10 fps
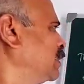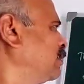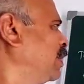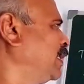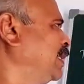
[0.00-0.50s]

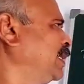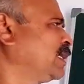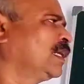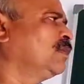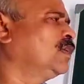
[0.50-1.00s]
sigma
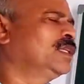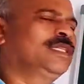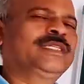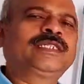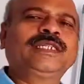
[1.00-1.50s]
an
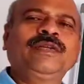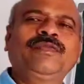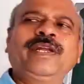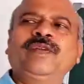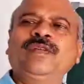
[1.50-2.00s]
converges
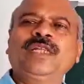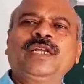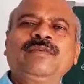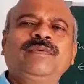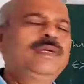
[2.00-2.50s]
if and
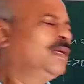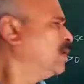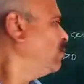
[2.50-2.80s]
only